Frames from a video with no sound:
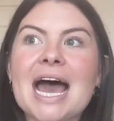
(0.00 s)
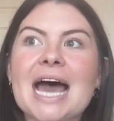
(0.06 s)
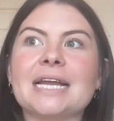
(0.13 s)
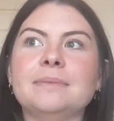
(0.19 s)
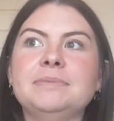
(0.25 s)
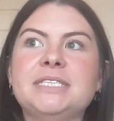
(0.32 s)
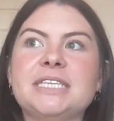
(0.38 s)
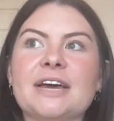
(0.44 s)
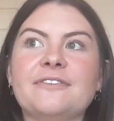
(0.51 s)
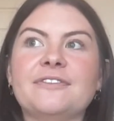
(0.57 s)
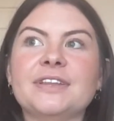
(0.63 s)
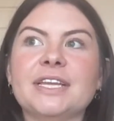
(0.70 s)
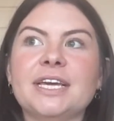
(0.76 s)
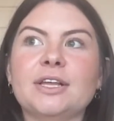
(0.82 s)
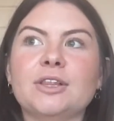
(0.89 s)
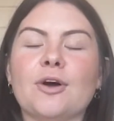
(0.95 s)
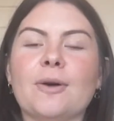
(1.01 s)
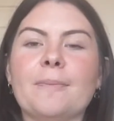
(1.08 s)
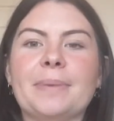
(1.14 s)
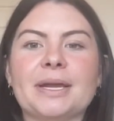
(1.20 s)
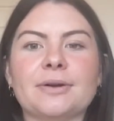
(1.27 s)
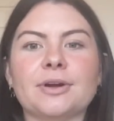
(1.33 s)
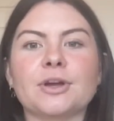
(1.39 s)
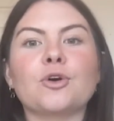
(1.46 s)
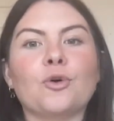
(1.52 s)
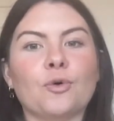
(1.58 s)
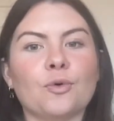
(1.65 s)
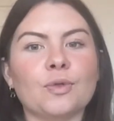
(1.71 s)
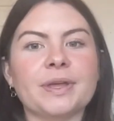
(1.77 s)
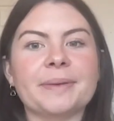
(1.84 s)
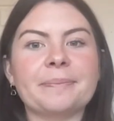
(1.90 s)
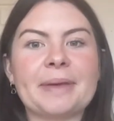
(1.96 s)
And I'm definitely a lot better at
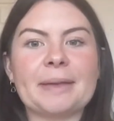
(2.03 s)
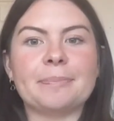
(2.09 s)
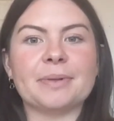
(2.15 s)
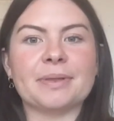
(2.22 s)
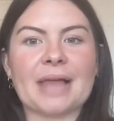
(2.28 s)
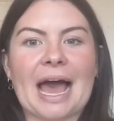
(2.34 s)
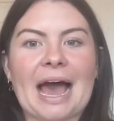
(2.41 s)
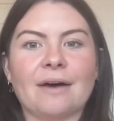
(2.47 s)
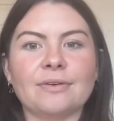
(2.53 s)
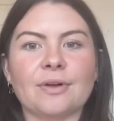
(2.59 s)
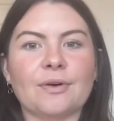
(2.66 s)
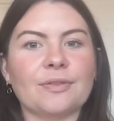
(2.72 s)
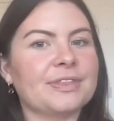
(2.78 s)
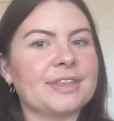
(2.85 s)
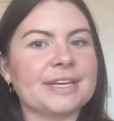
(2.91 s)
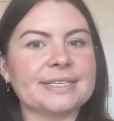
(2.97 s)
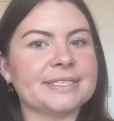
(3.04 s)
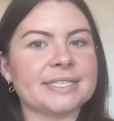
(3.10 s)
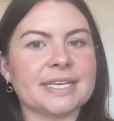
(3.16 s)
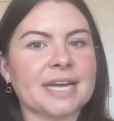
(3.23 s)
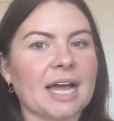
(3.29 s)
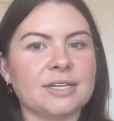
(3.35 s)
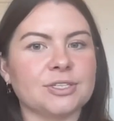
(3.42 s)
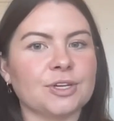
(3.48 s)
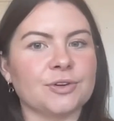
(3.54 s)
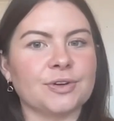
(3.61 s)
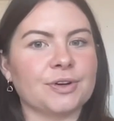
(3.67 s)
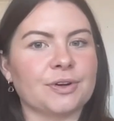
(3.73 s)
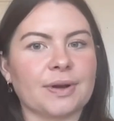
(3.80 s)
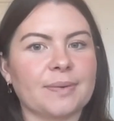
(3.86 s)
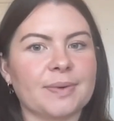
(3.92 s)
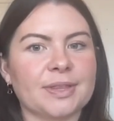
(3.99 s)
calling people out on things that I don't
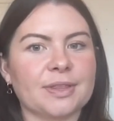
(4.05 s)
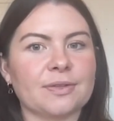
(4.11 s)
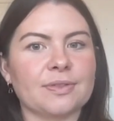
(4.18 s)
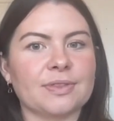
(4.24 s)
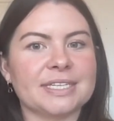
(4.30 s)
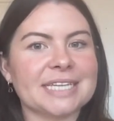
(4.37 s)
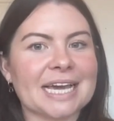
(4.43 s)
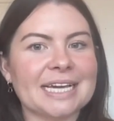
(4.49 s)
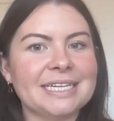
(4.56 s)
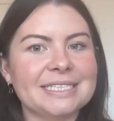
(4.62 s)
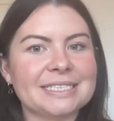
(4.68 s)
agree with on the date.